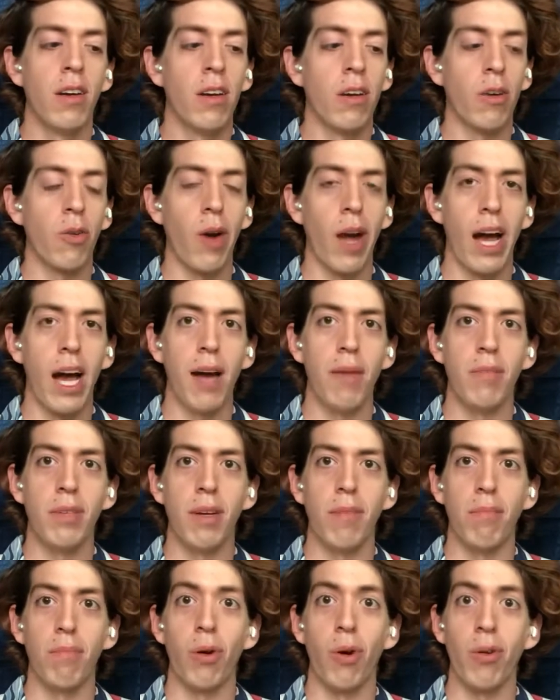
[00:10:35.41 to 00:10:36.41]
grabbed
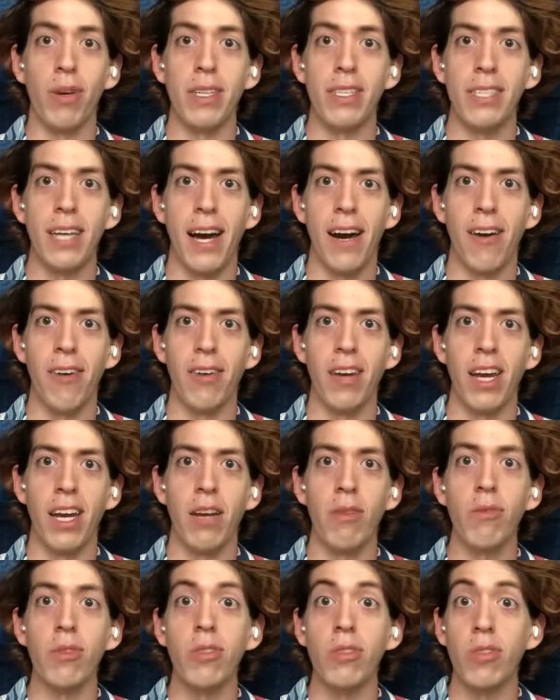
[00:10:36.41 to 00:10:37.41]
and broken down, and it
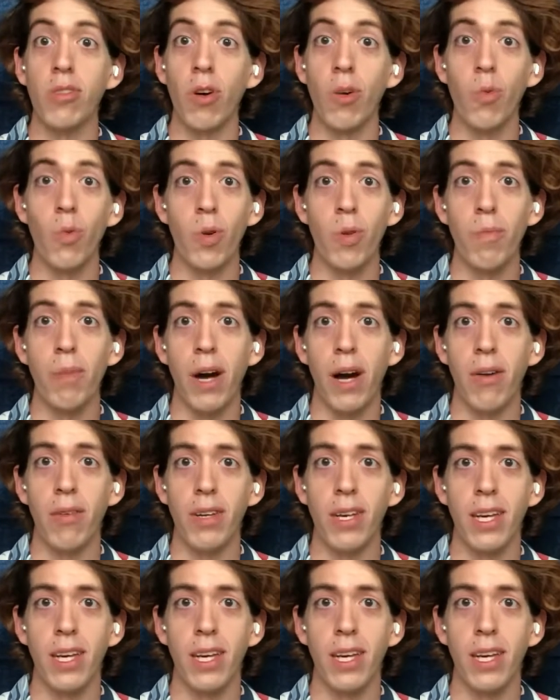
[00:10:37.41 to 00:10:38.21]
was so root bound